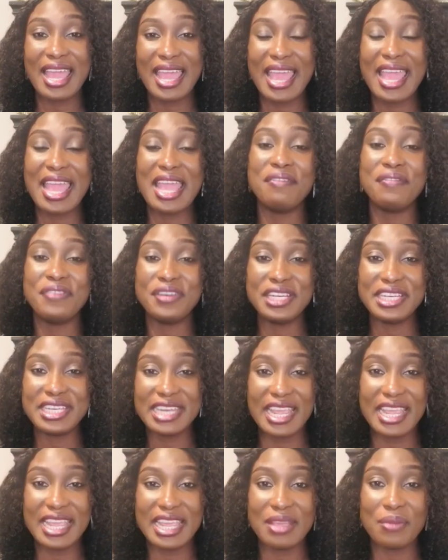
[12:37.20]
Every
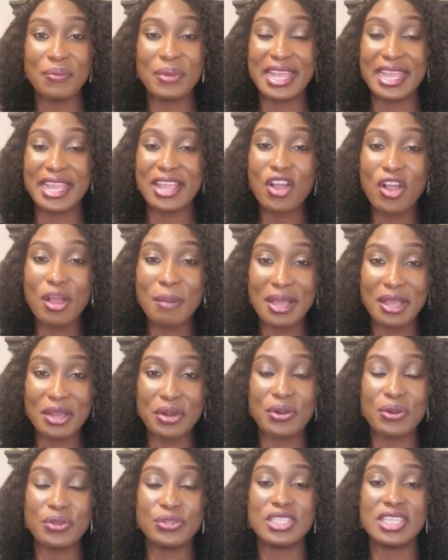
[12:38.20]
day when I come
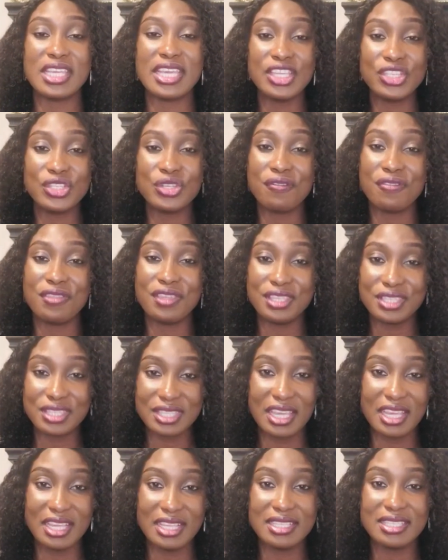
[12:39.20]
across each of these
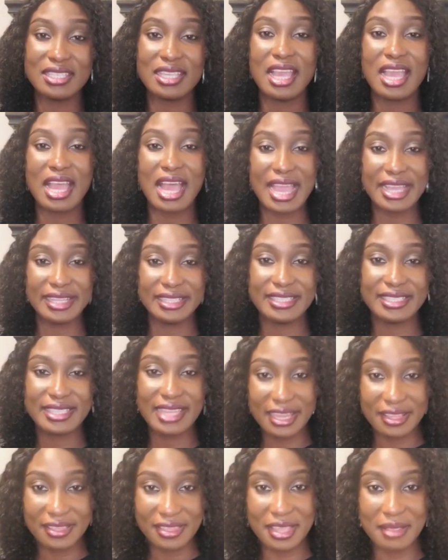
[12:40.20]
things, I
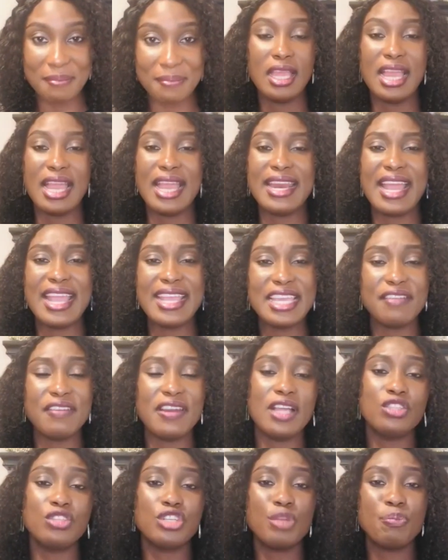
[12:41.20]
take them and I give
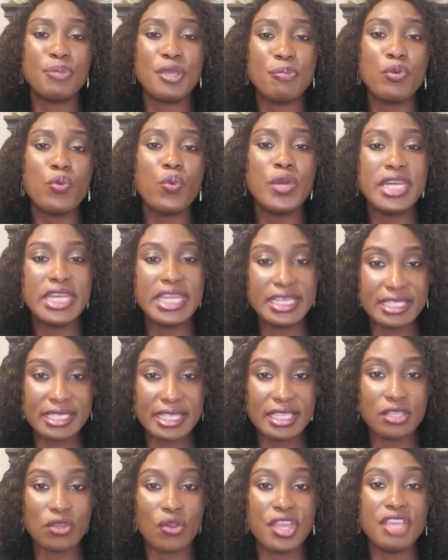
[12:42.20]
it out to the people who needs
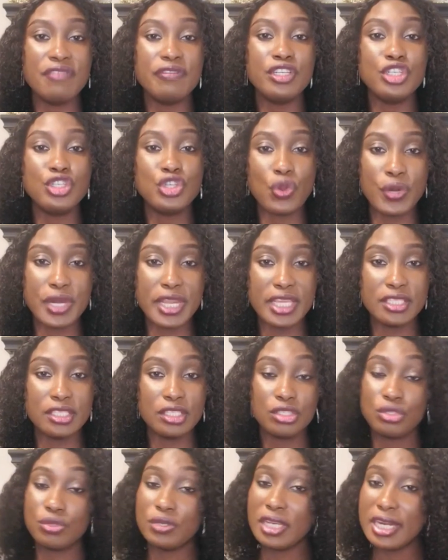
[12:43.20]
it, or even
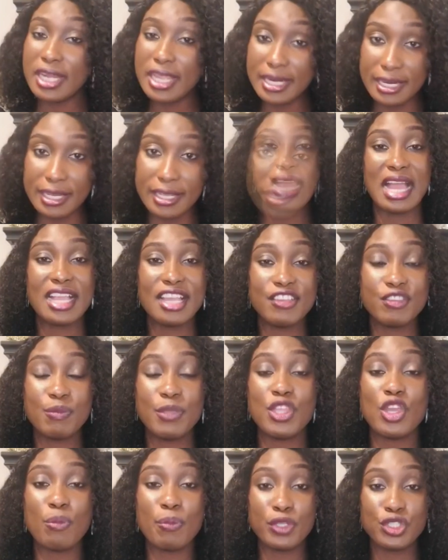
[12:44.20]
donate to the needy. That gives
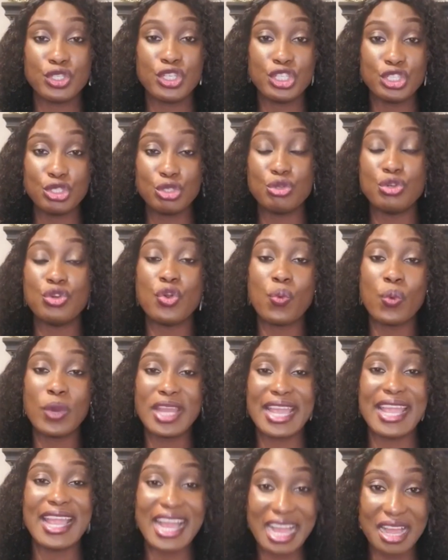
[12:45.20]
me the opportunity to know
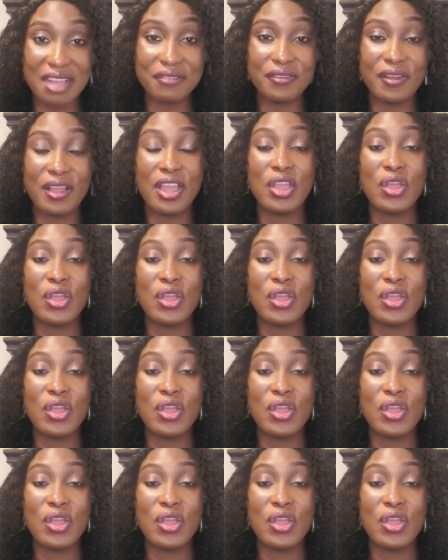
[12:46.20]
what I have,